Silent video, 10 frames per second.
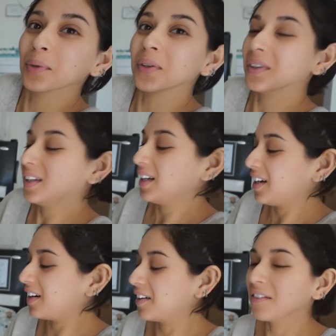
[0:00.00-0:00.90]
bowl
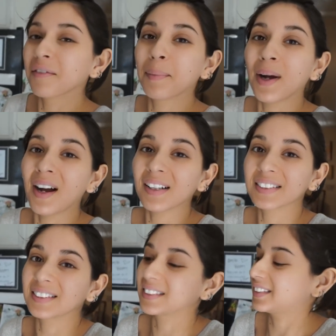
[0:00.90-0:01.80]
of
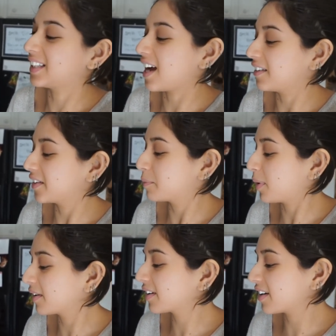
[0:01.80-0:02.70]
pasta salad.
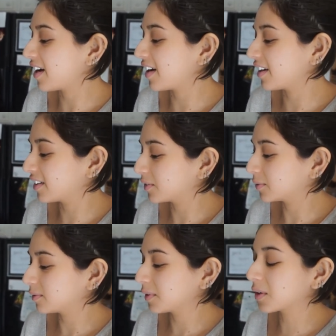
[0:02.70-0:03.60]
Punk and I,
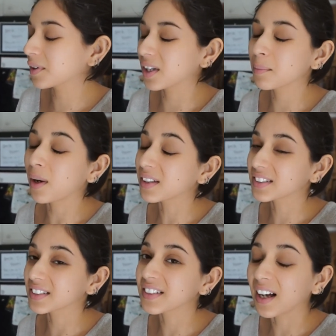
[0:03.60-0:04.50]
we don't eat
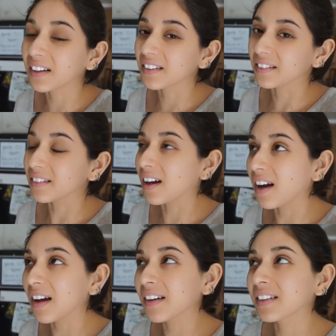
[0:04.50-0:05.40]
pasta salad a
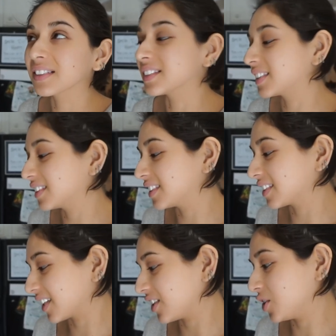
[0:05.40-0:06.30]
lot because it's
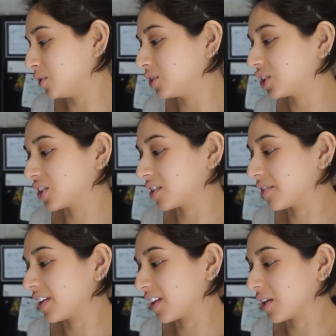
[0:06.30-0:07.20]
like a huge
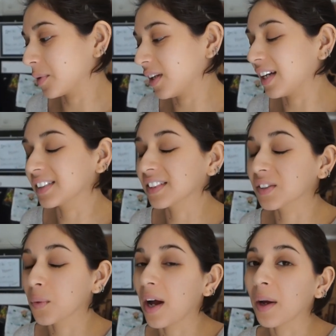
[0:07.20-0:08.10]
serving and it would last us
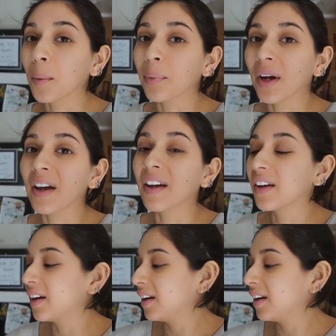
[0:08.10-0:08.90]
a while. But